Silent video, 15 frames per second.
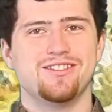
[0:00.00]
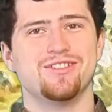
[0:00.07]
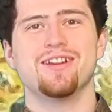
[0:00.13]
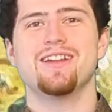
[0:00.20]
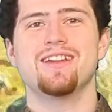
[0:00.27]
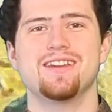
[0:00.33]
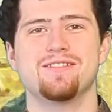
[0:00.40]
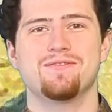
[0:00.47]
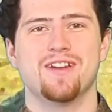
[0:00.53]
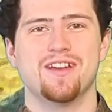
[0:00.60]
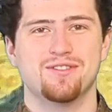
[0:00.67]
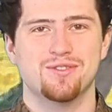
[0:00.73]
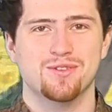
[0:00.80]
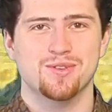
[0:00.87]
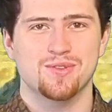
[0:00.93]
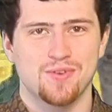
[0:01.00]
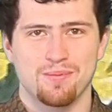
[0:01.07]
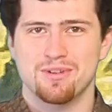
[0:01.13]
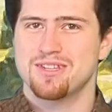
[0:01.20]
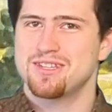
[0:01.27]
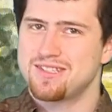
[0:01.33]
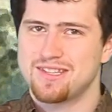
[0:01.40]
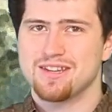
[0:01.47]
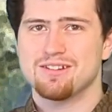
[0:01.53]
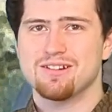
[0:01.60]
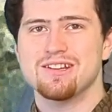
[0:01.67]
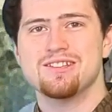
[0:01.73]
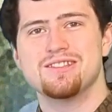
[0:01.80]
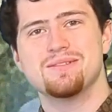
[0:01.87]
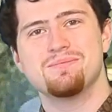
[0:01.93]
drinking vessels for
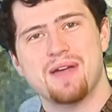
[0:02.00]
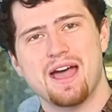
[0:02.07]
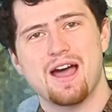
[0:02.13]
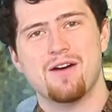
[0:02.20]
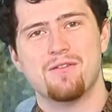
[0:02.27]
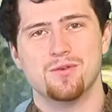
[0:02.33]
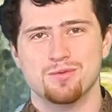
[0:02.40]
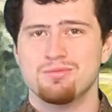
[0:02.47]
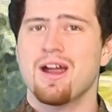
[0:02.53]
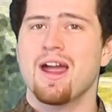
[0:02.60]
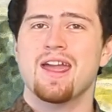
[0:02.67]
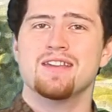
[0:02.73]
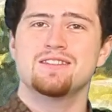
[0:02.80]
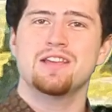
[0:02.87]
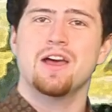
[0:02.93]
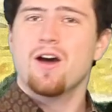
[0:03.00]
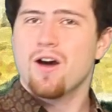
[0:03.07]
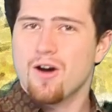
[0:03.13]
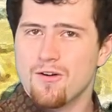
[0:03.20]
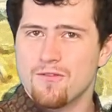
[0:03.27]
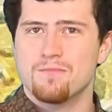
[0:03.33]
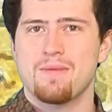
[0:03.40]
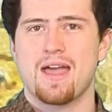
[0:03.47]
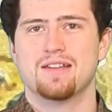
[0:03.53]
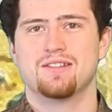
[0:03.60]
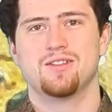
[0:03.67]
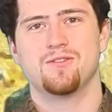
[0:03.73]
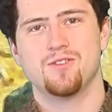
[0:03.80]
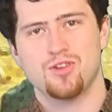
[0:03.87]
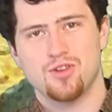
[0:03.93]
mysterious and powerful race of
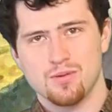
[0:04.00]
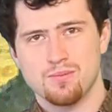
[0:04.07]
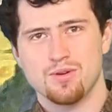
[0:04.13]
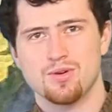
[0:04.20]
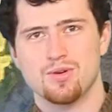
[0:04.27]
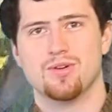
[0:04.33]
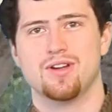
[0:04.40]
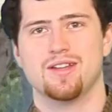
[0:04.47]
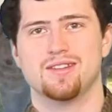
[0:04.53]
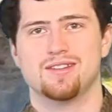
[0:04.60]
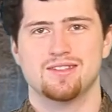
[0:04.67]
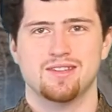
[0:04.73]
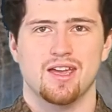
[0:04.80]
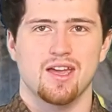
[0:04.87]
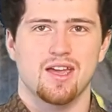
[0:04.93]
massive humanoids,